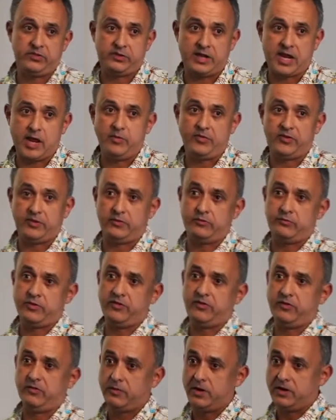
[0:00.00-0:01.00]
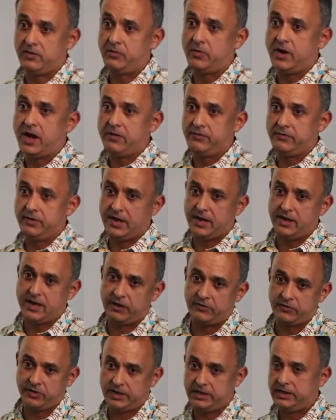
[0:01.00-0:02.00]
carbon sequestration is one of the ways we can
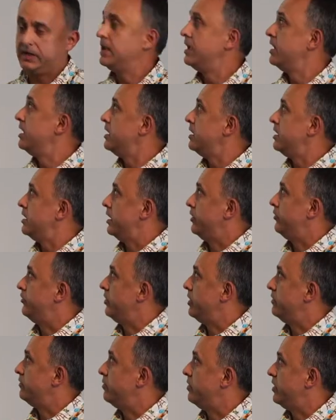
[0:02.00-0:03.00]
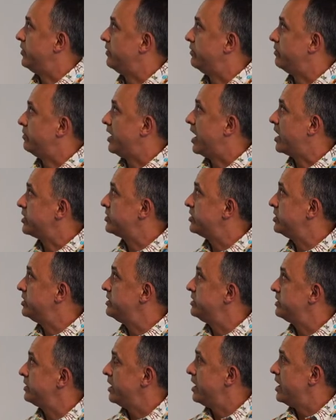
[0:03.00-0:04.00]
actually achieve emissions reduction.